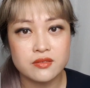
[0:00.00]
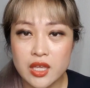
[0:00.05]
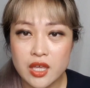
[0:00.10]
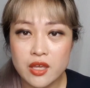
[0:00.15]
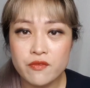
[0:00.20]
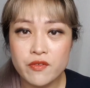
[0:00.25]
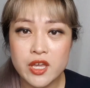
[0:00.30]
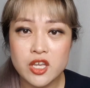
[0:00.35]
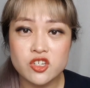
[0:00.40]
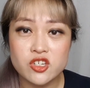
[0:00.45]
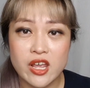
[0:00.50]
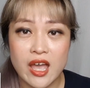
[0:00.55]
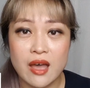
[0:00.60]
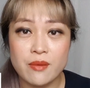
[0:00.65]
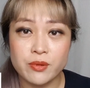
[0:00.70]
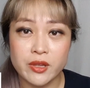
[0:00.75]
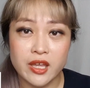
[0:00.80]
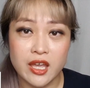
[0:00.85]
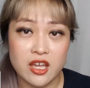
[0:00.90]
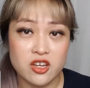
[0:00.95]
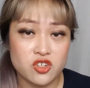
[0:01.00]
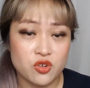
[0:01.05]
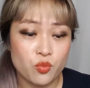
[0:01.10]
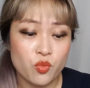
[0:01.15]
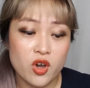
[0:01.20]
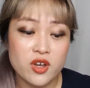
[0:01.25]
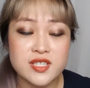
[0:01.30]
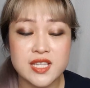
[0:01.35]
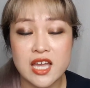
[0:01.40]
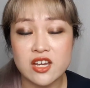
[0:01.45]
If each
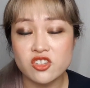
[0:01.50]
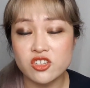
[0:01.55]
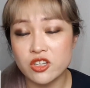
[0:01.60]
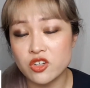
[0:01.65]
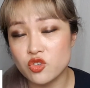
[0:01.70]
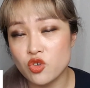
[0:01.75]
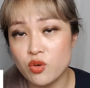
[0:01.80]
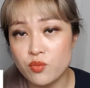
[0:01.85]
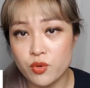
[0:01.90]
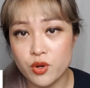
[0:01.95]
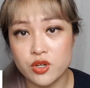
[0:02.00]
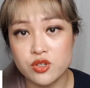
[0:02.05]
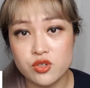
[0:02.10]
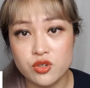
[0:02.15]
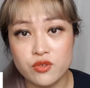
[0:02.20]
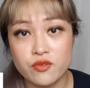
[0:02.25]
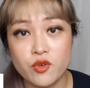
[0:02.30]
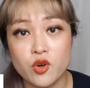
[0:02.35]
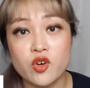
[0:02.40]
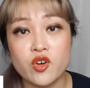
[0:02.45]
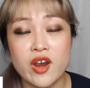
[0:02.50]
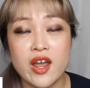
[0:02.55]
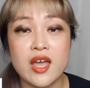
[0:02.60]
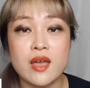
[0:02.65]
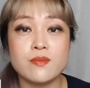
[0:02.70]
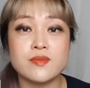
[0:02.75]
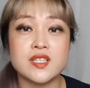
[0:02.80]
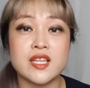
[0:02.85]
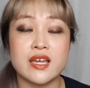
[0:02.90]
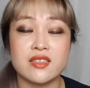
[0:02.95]
application was actually 0.24
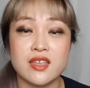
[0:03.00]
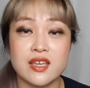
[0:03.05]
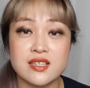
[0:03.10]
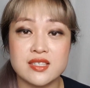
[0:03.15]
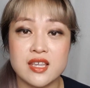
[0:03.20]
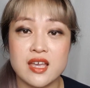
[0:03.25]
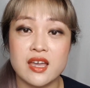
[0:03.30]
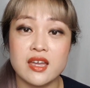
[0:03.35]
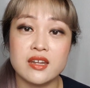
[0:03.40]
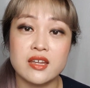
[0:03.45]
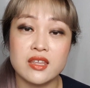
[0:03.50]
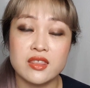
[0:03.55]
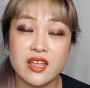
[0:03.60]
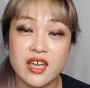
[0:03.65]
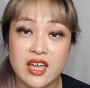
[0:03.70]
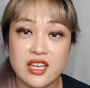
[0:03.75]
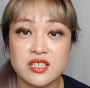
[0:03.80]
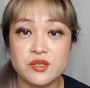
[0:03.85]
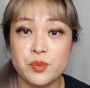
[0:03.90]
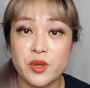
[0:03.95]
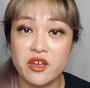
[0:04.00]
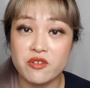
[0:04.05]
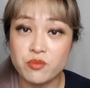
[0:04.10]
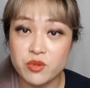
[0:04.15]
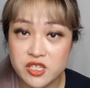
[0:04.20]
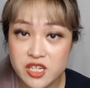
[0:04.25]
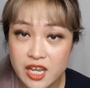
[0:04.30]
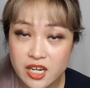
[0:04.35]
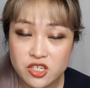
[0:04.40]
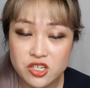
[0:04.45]
grams, like they said in the
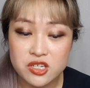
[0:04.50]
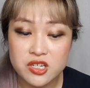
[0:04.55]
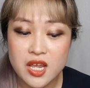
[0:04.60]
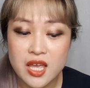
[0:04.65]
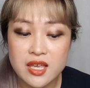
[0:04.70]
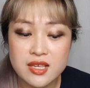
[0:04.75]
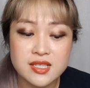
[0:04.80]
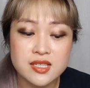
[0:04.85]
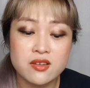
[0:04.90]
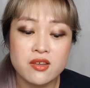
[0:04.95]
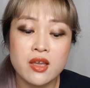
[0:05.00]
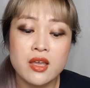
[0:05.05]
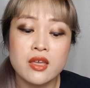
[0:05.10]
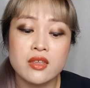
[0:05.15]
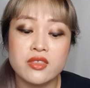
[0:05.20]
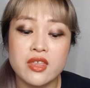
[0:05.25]
SPF protection test,